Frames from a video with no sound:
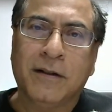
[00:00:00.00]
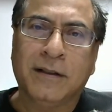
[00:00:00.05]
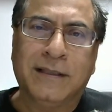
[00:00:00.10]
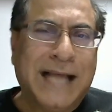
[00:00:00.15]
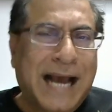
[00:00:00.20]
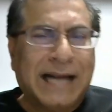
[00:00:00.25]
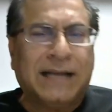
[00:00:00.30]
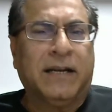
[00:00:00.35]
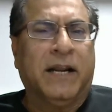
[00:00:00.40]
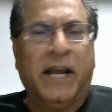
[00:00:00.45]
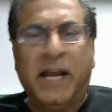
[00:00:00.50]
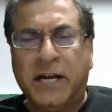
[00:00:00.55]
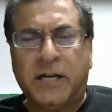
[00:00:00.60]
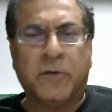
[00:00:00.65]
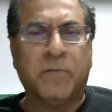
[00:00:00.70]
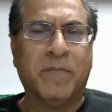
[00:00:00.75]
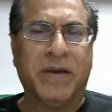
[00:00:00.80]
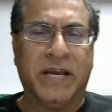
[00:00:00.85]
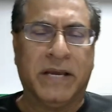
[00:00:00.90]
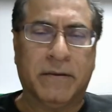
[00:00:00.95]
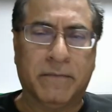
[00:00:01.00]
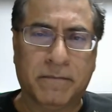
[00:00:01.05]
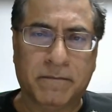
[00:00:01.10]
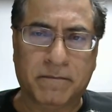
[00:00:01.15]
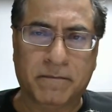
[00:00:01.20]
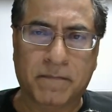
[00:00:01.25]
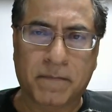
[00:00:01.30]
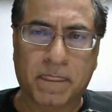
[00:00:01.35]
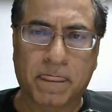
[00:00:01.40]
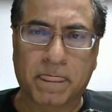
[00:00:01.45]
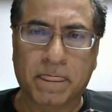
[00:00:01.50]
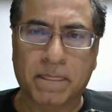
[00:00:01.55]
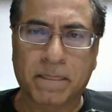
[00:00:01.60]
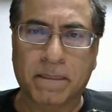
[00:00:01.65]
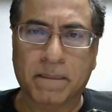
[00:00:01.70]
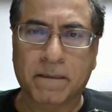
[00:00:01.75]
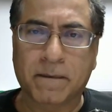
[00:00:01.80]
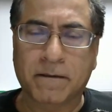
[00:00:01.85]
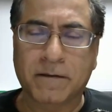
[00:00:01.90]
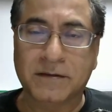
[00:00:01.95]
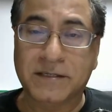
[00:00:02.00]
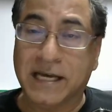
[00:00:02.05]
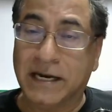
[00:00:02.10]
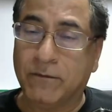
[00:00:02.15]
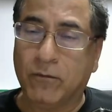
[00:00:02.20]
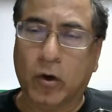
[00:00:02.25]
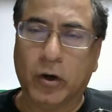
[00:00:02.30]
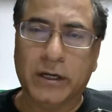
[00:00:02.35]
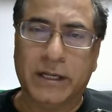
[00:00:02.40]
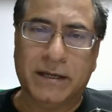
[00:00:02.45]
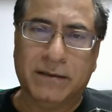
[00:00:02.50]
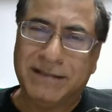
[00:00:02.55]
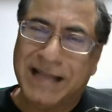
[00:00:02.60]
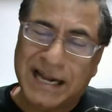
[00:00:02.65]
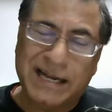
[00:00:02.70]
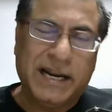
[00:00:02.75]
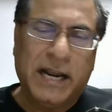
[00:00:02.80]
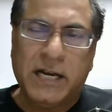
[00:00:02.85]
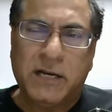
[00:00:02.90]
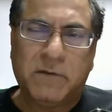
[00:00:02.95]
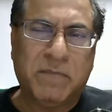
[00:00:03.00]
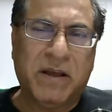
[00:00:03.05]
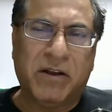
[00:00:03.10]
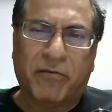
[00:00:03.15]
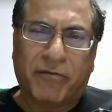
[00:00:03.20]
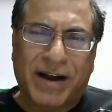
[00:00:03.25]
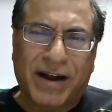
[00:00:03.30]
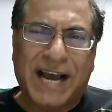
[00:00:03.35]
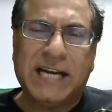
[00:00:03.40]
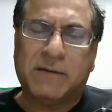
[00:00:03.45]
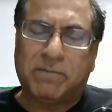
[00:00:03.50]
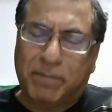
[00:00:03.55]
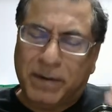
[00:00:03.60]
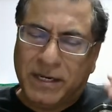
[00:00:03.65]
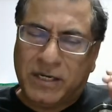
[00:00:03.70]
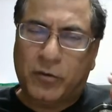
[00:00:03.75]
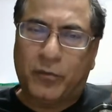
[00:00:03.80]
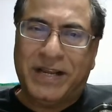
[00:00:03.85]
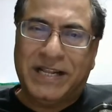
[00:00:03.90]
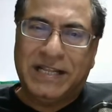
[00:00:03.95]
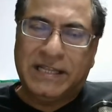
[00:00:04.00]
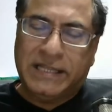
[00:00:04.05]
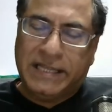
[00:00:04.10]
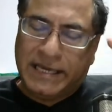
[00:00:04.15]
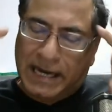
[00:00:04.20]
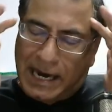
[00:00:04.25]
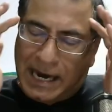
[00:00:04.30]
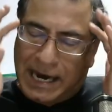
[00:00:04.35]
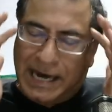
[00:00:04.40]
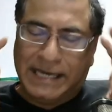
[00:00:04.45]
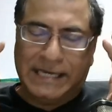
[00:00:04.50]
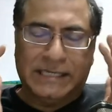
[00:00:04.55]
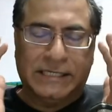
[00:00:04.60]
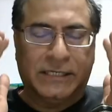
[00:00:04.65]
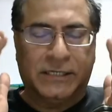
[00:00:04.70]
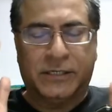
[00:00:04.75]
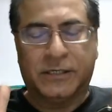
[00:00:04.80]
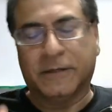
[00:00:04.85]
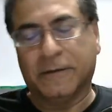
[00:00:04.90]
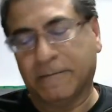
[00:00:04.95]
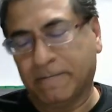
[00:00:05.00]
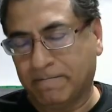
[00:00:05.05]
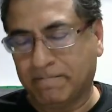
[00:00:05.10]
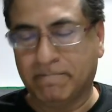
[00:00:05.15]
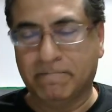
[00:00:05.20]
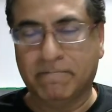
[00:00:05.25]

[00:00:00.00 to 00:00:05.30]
"That hit me," said Wally. "That hit me right between the eyes,"